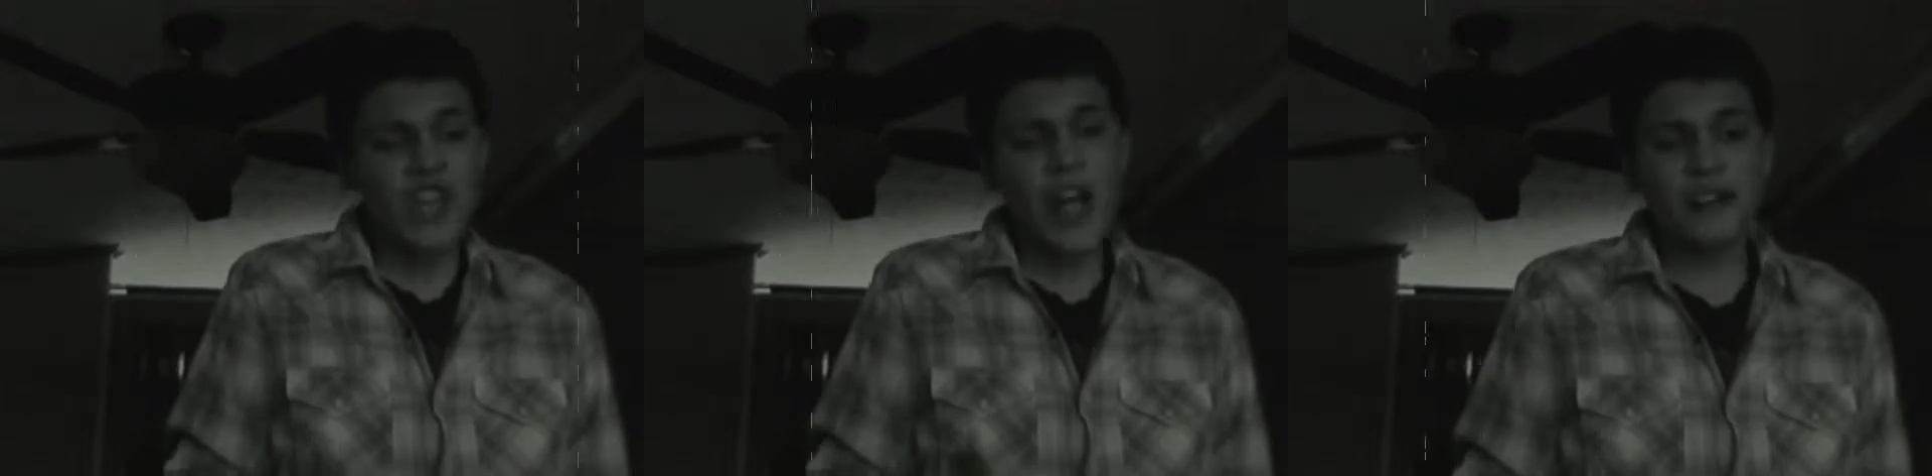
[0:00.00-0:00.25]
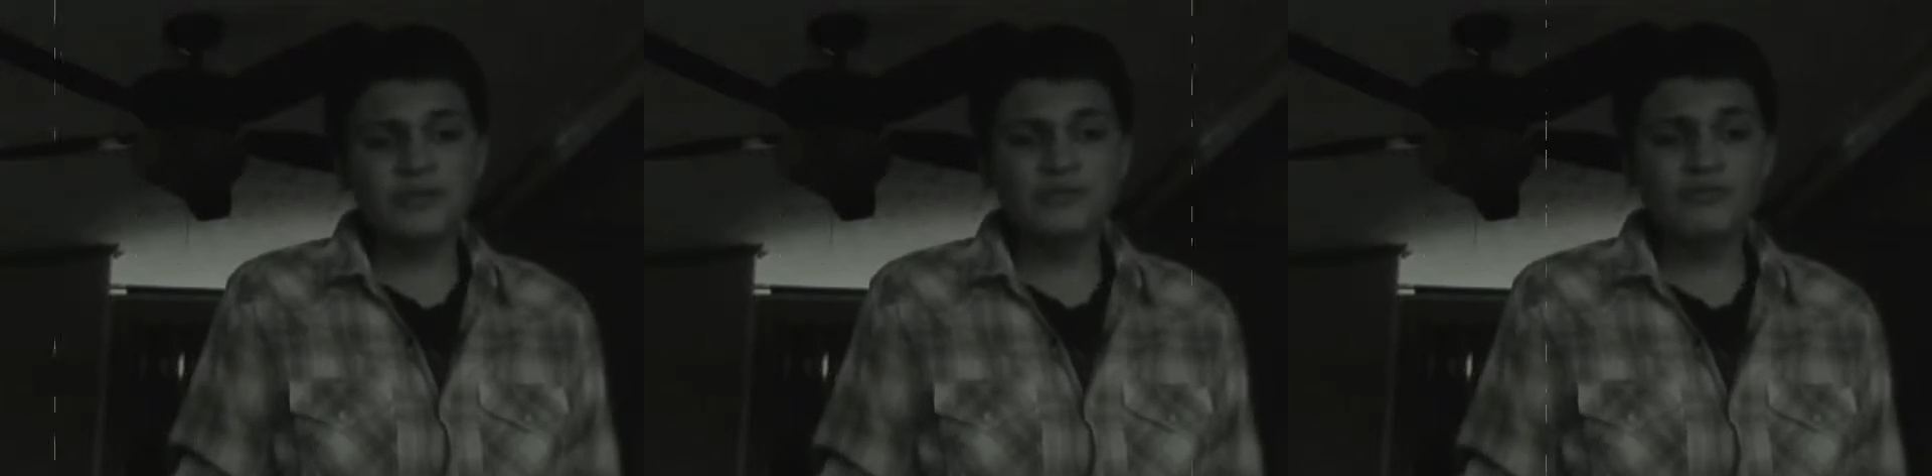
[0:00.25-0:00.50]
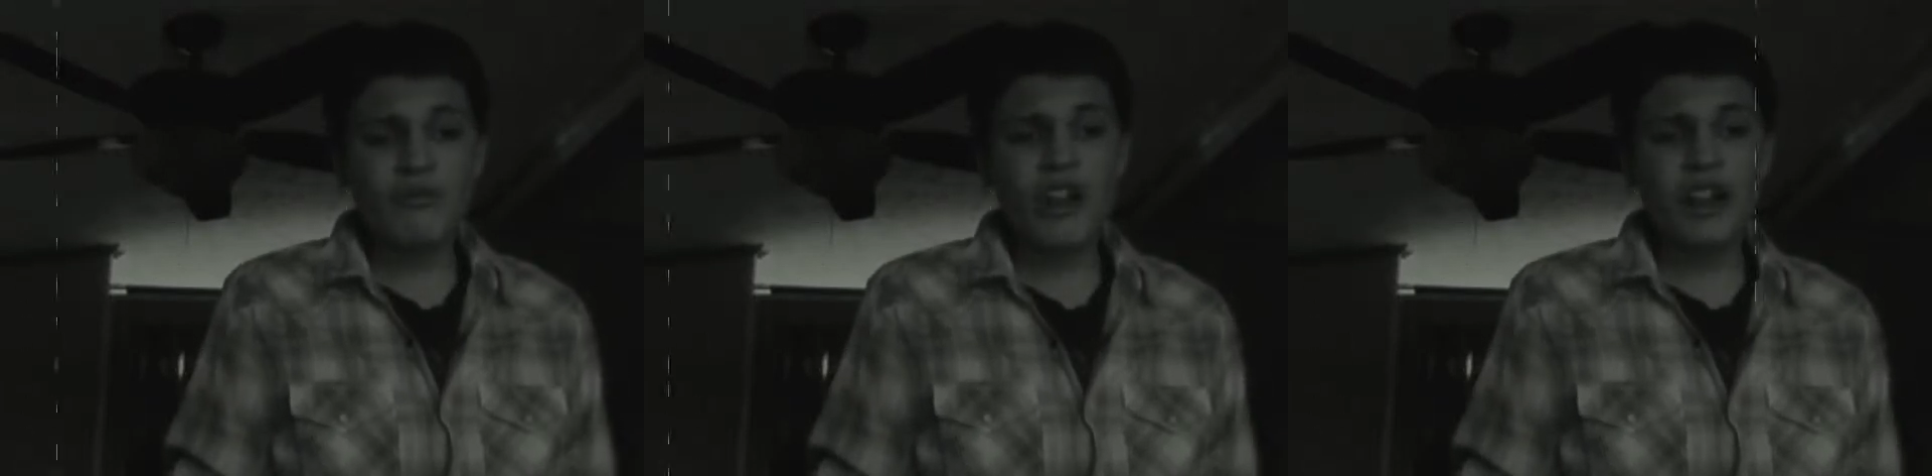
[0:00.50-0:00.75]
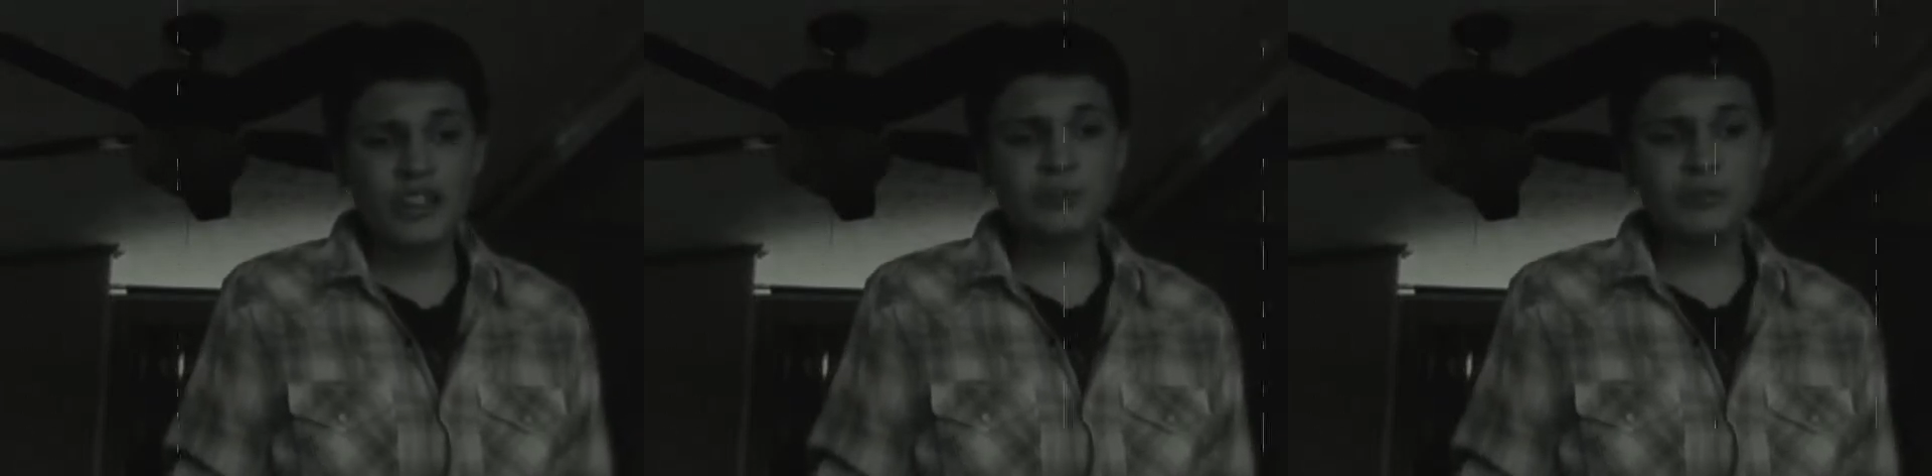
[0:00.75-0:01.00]
yeah,
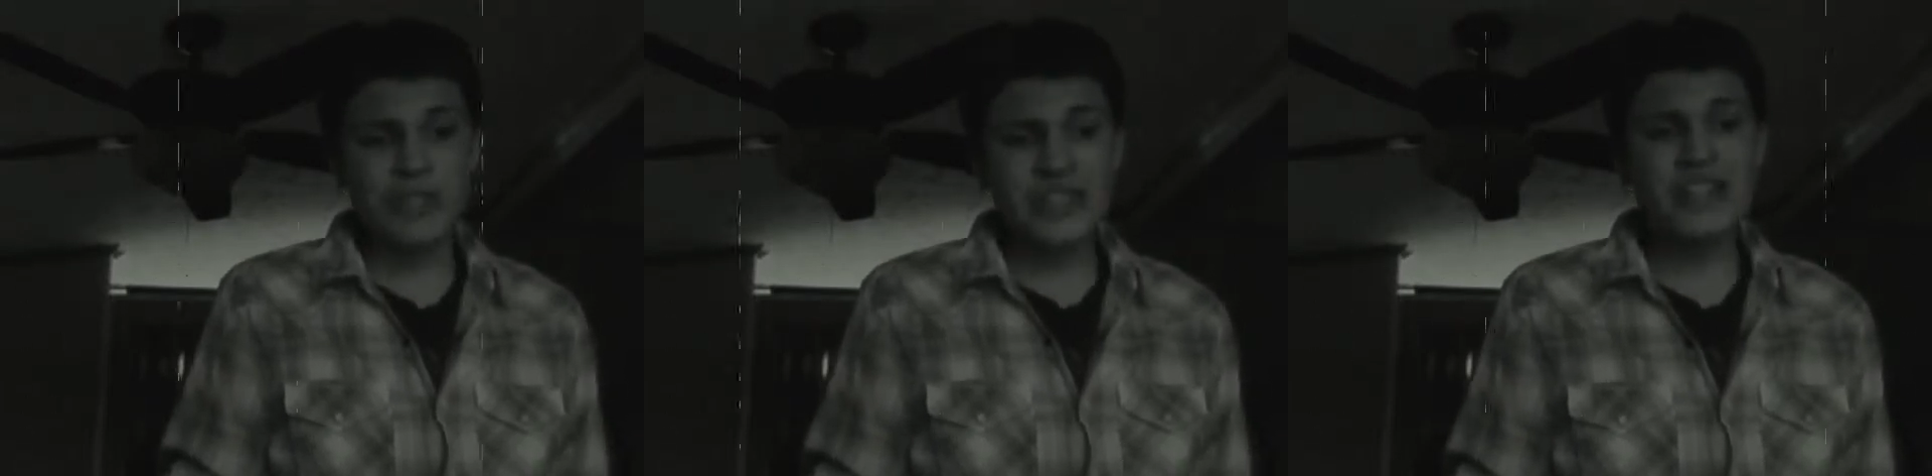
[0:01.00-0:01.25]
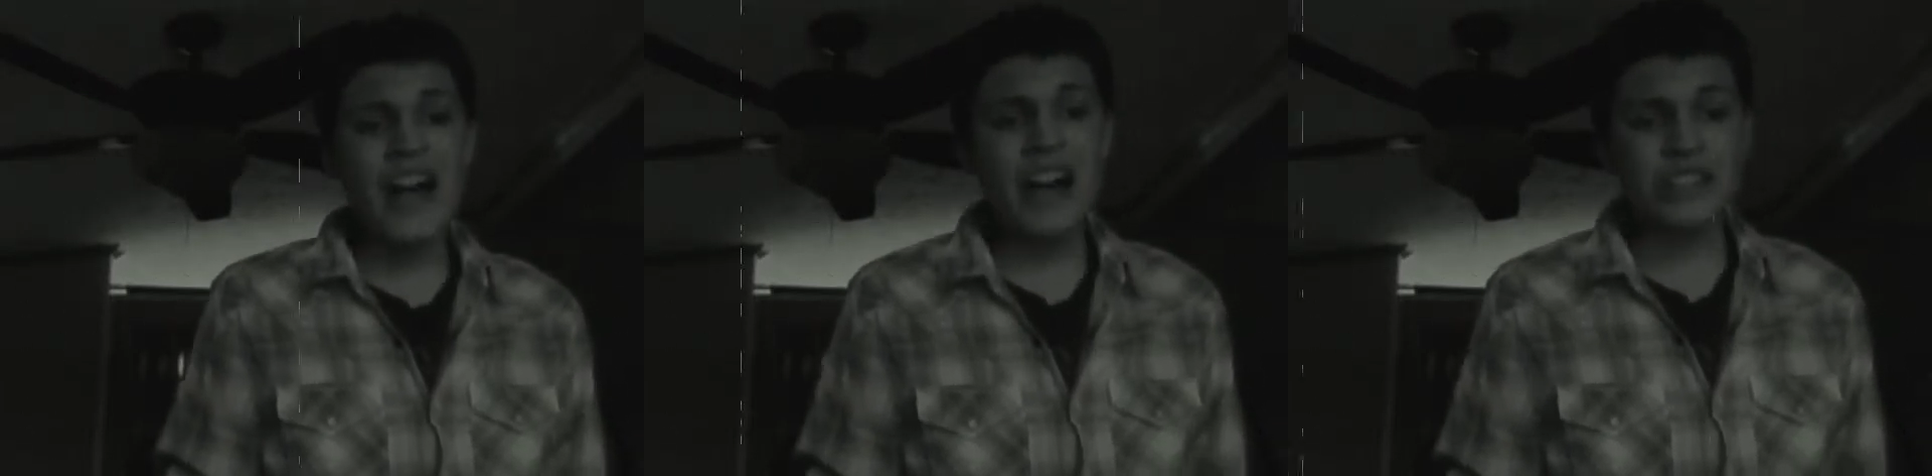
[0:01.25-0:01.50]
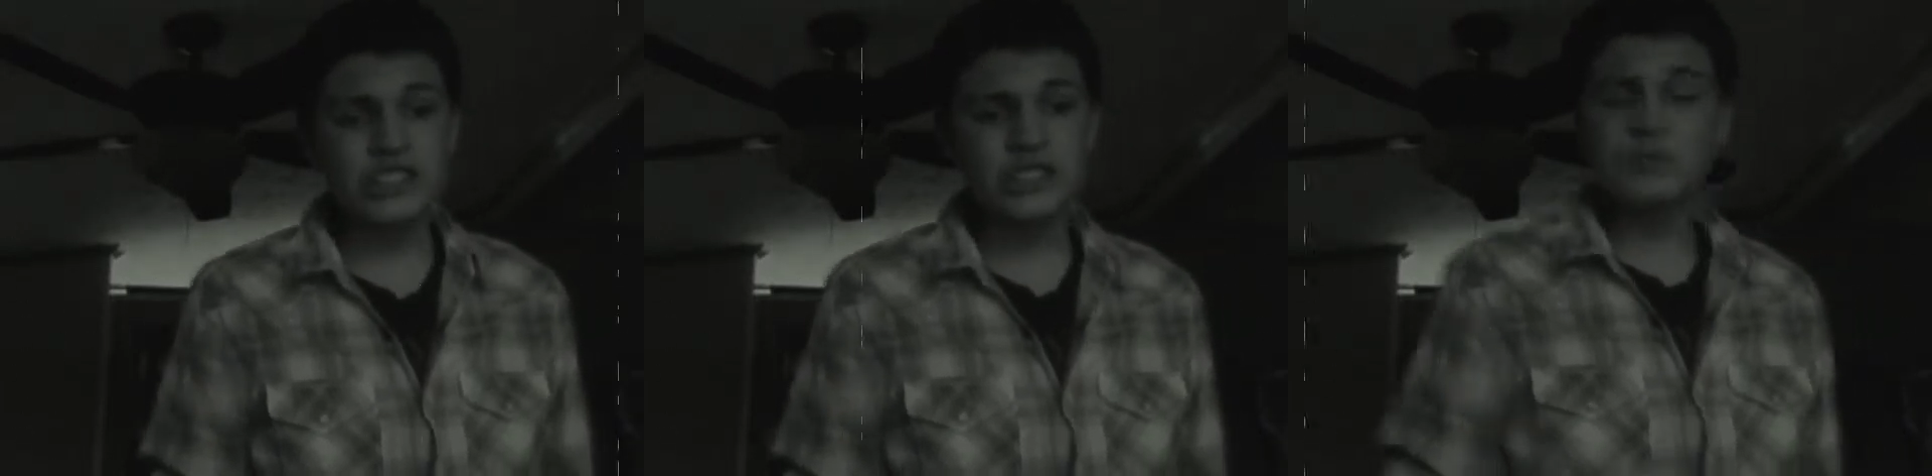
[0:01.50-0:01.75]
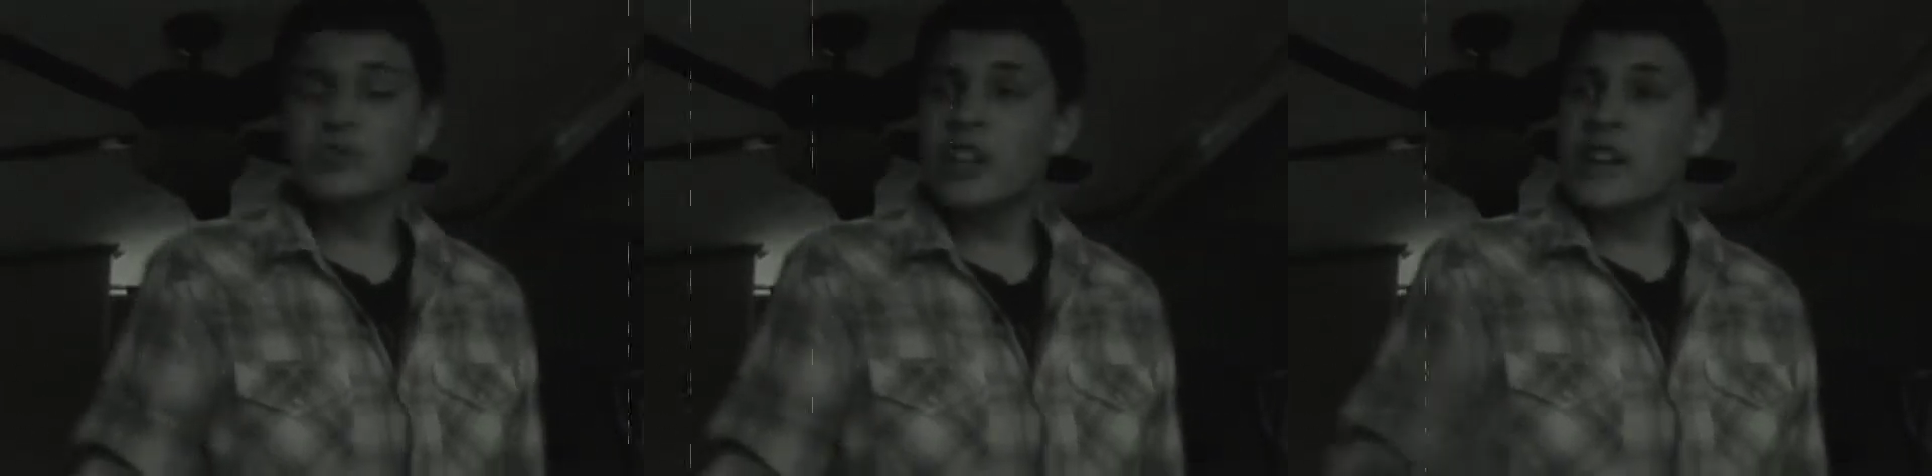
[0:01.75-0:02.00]
it's pretty
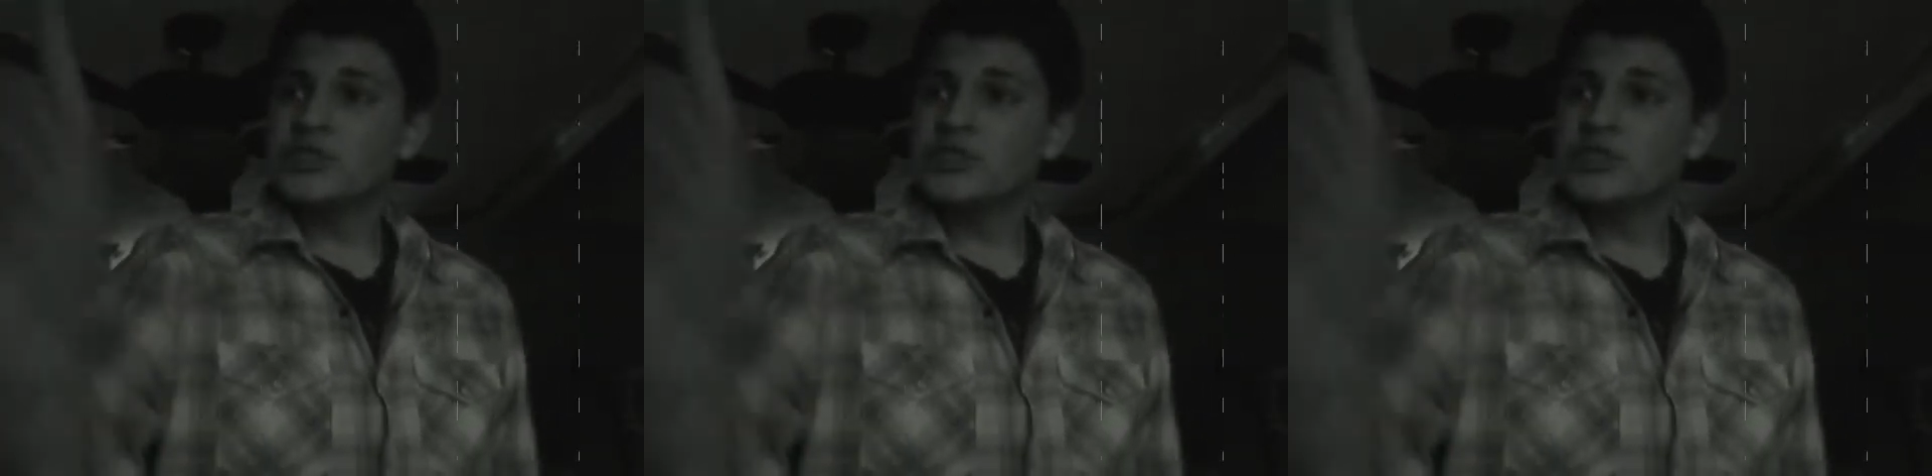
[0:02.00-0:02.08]
nice.